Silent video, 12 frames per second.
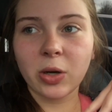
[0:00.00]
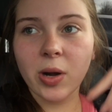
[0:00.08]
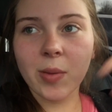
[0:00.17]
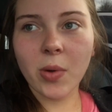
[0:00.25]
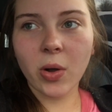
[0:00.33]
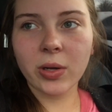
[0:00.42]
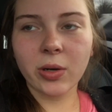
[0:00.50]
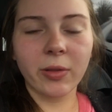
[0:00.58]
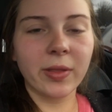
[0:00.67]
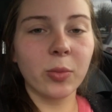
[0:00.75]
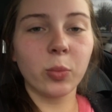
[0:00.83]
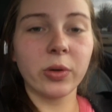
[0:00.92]
grandma and
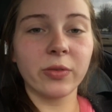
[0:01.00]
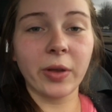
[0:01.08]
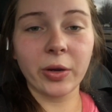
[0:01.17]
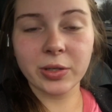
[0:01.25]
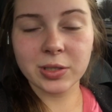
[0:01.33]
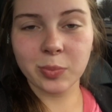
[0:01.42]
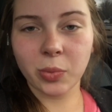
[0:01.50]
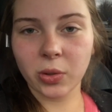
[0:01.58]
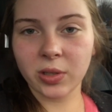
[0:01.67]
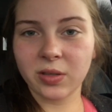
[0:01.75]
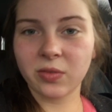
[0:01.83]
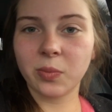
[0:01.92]
all them were very
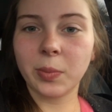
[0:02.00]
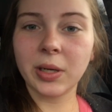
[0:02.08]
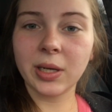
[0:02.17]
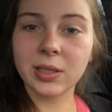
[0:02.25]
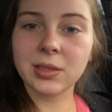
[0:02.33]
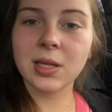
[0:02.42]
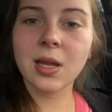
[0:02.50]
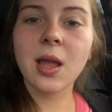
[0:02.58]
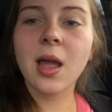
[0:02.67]
supportive, but